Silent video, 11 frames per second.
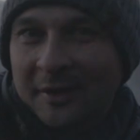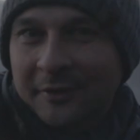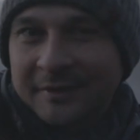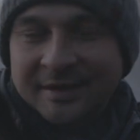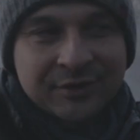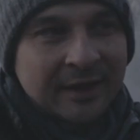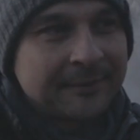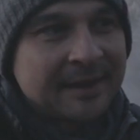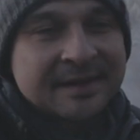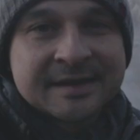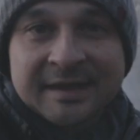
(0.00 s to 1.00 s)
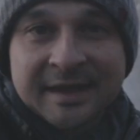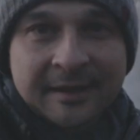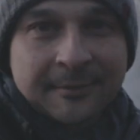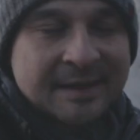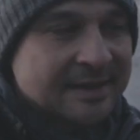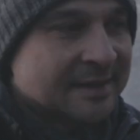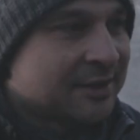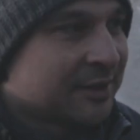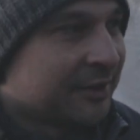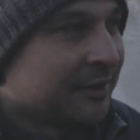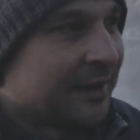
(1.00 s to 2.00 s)
along this drive. Yesterday I went
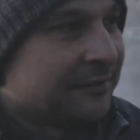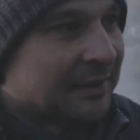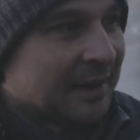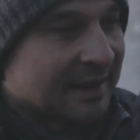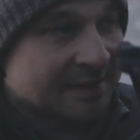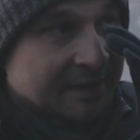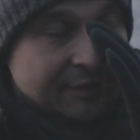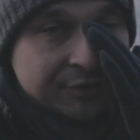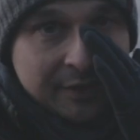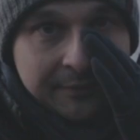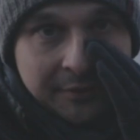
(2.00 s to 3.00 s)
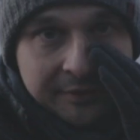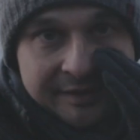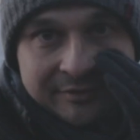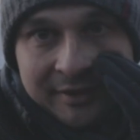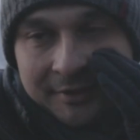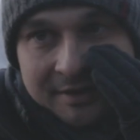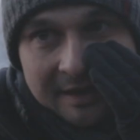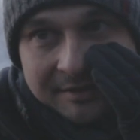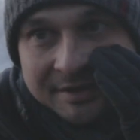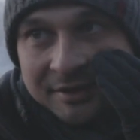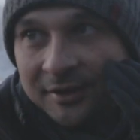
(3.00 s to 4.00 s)
into Inverness and I drove along this road and
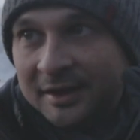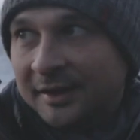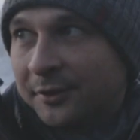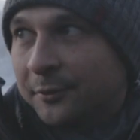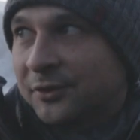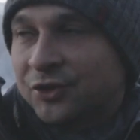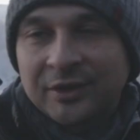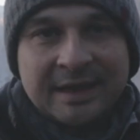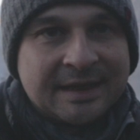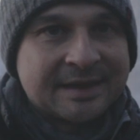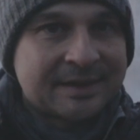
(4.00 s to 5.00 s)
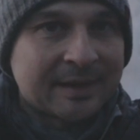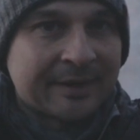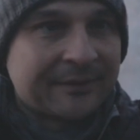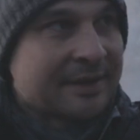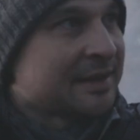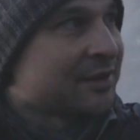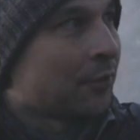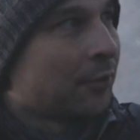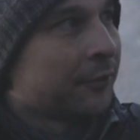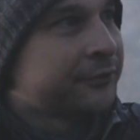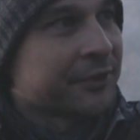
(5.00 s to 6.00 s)
I was looking at all the trees, and there's this
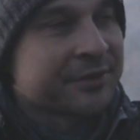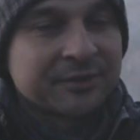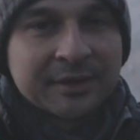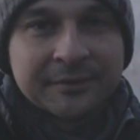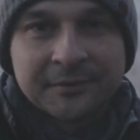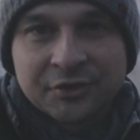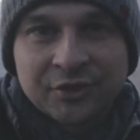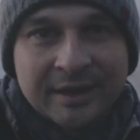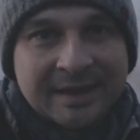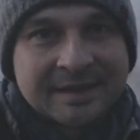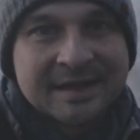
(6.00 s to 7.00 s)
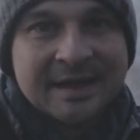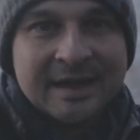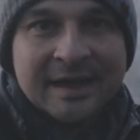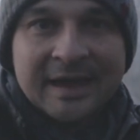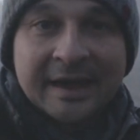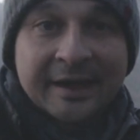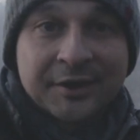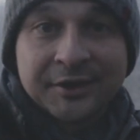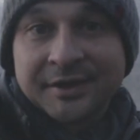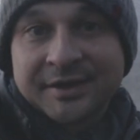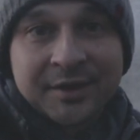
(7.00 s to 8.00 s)
hoarfrost all over the trees, and I
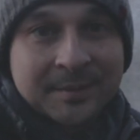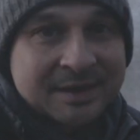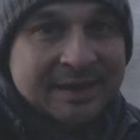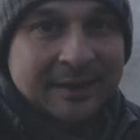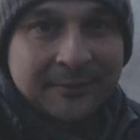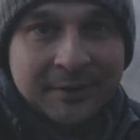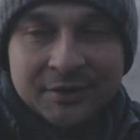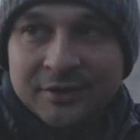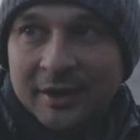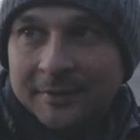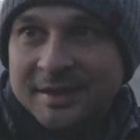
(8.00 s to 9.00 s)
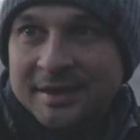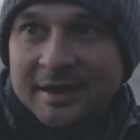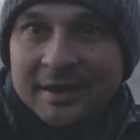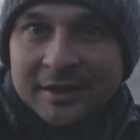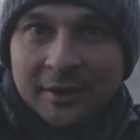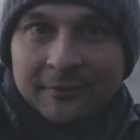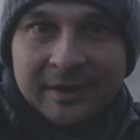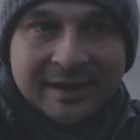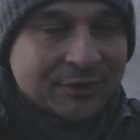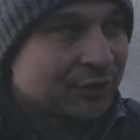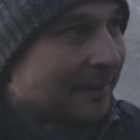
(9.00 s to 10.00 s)
couldn't stop to take photographs on
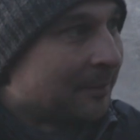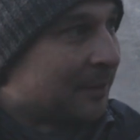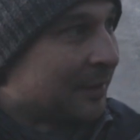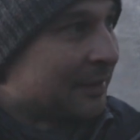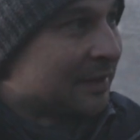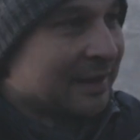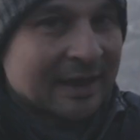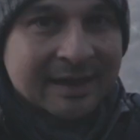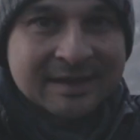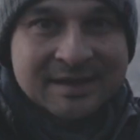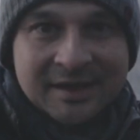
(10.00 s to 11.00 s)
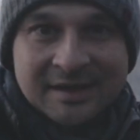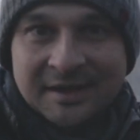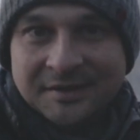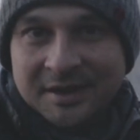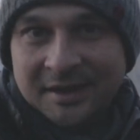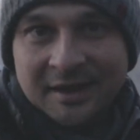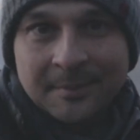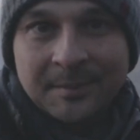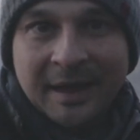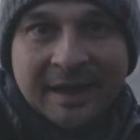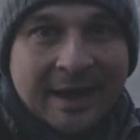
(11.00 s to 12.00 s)
that trip, but I decided I was going to
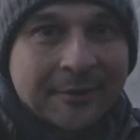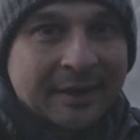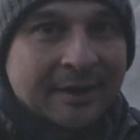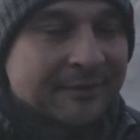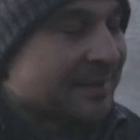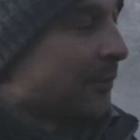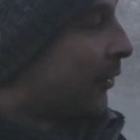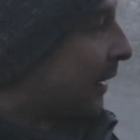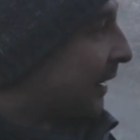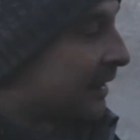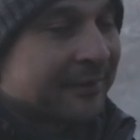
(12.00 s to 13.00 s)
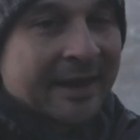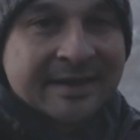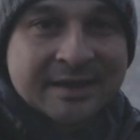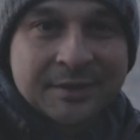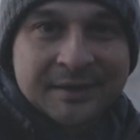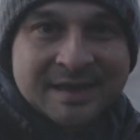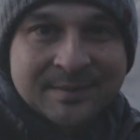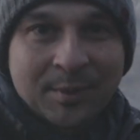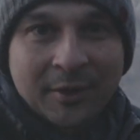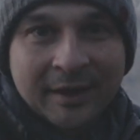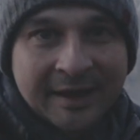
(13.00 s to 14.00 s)
come back out here this morning, and I've headed to this
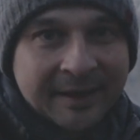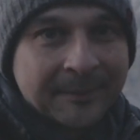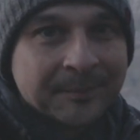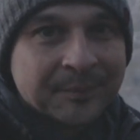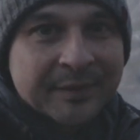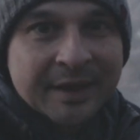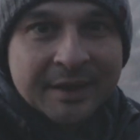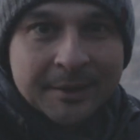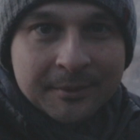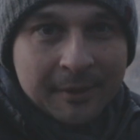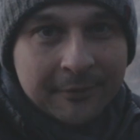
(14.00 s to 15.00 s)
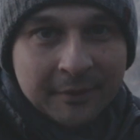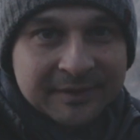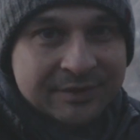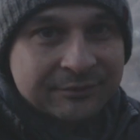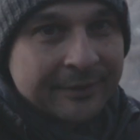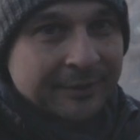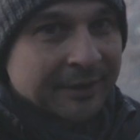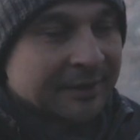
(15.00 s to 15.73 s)
spot here where we've got this river